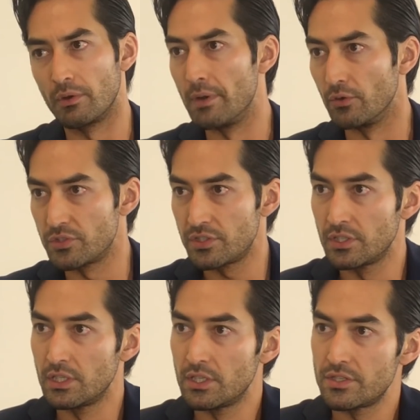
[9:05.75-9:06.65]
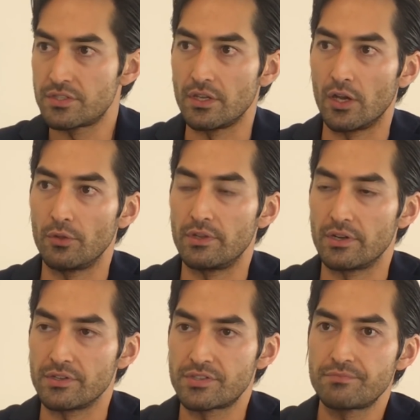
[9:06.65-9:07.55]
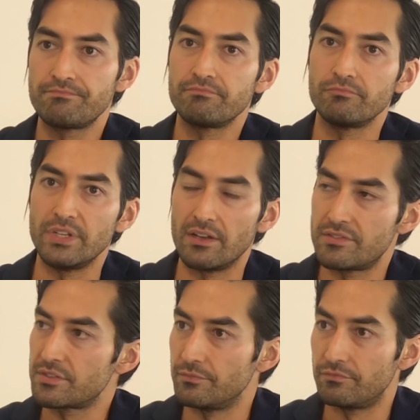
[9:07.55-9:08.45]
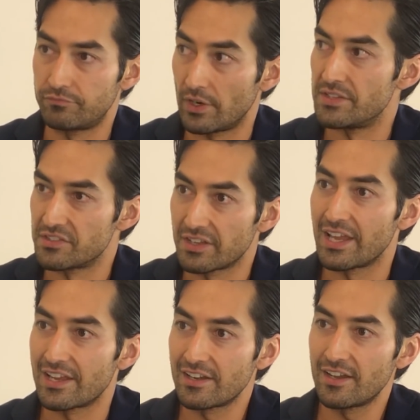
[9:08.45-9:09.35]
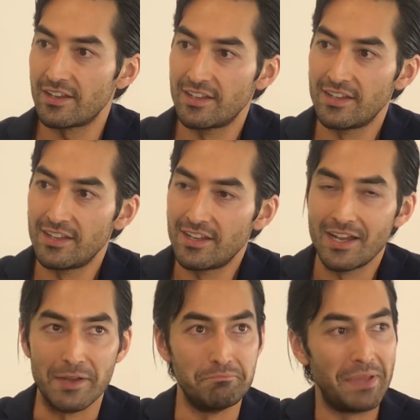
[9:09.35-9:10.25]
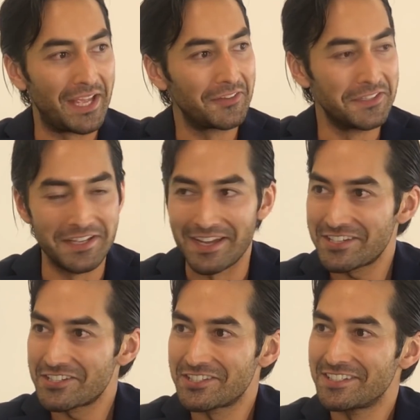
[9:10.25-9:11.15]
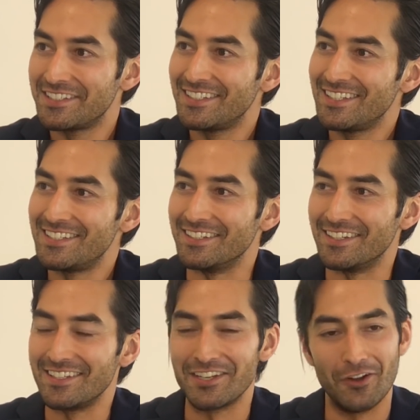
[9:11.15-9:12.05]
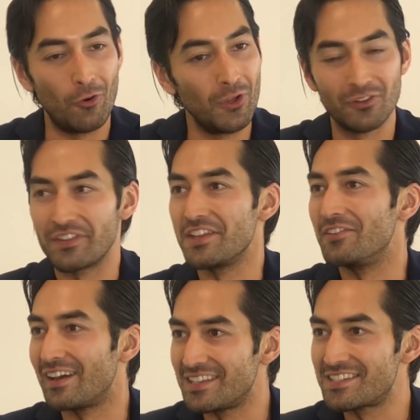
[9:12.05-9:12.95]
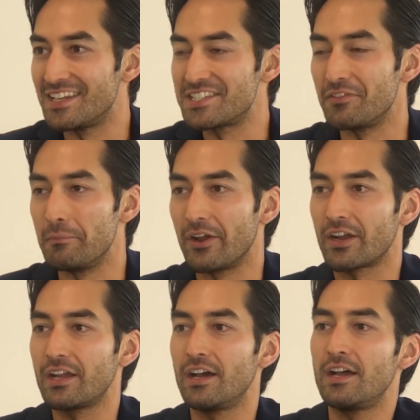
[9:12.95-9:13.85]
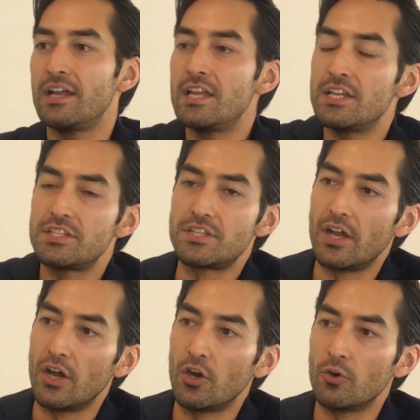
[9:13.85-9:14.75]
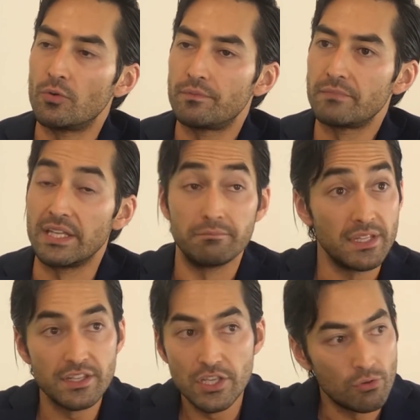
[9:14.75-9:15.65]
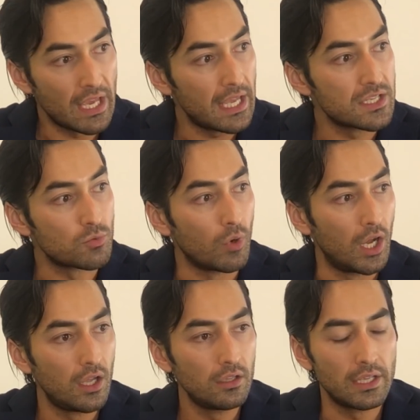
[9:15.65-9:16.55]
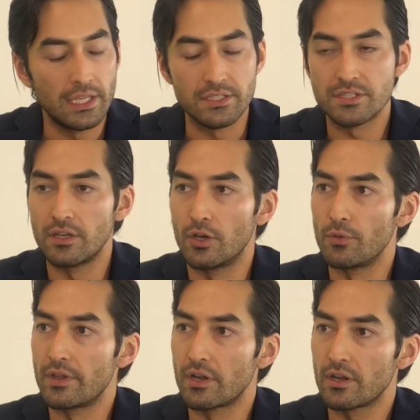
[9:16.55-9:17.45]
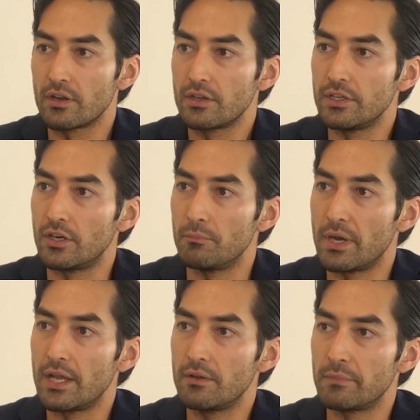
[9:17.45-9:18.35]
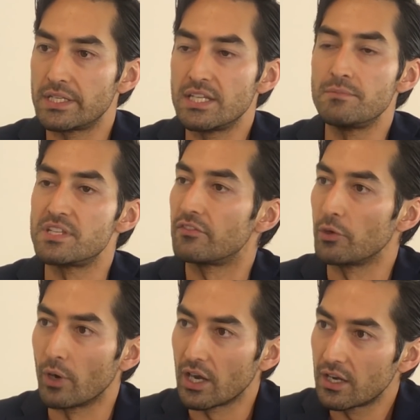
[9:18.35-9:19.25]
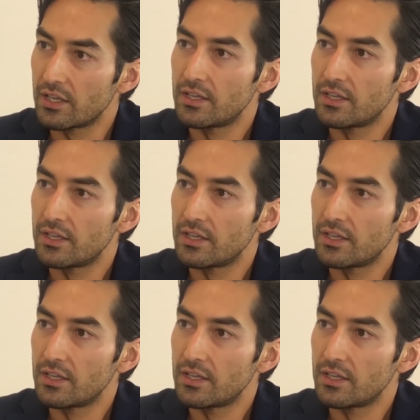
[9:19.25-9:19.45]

remote. So we have some friends in Canada, Bangladesh, all over the United States of America. So in the UK as well. And so my team's everywhere.